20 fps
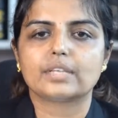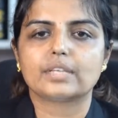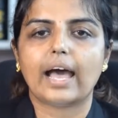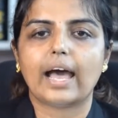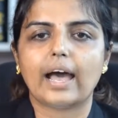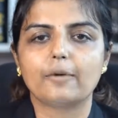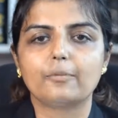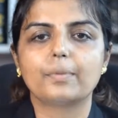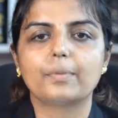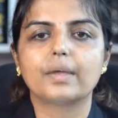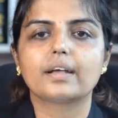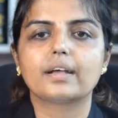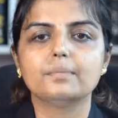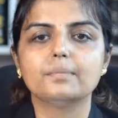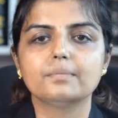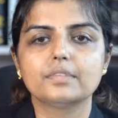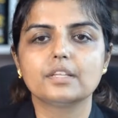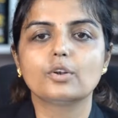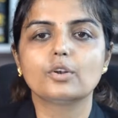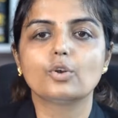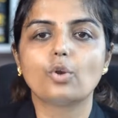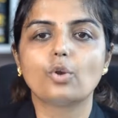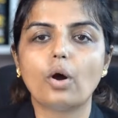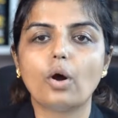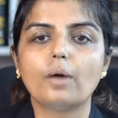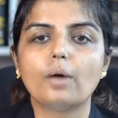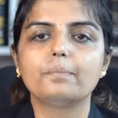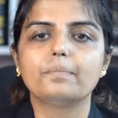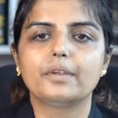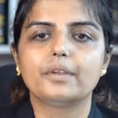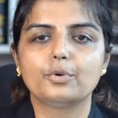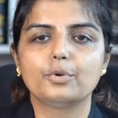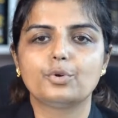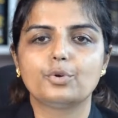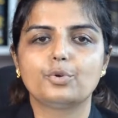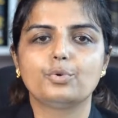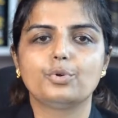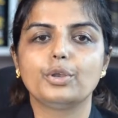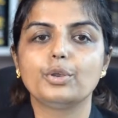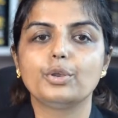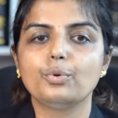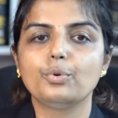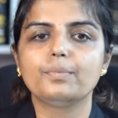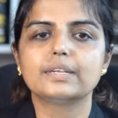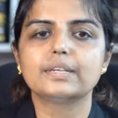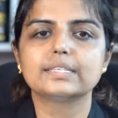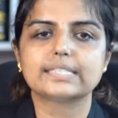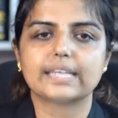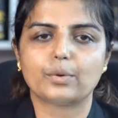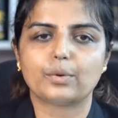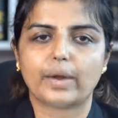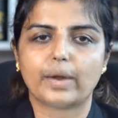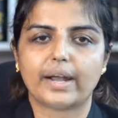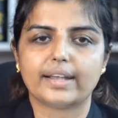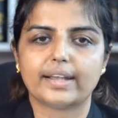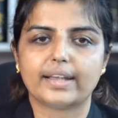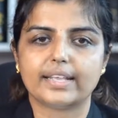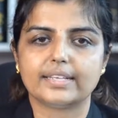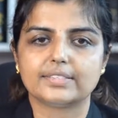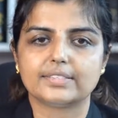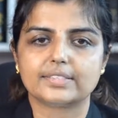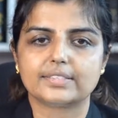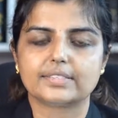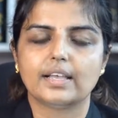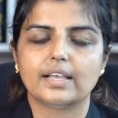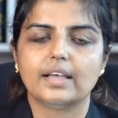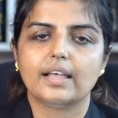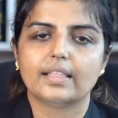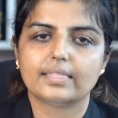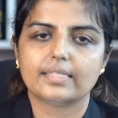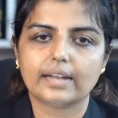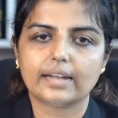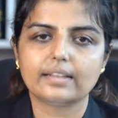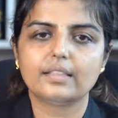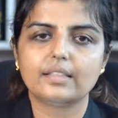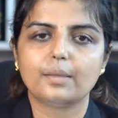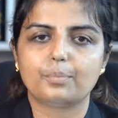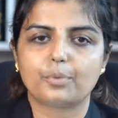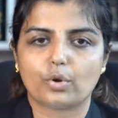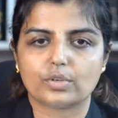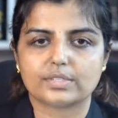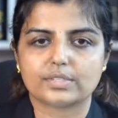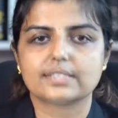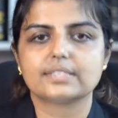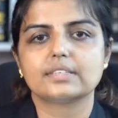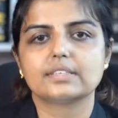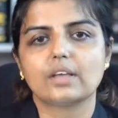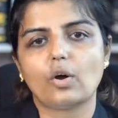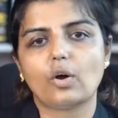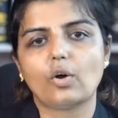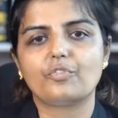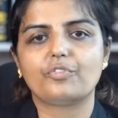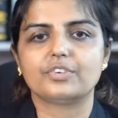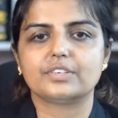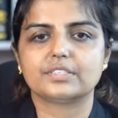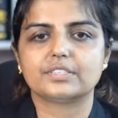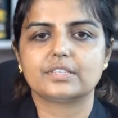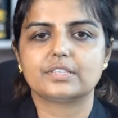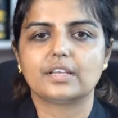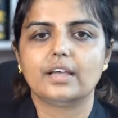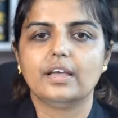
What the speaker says: have become the norm due to numerous advantages that the process offers,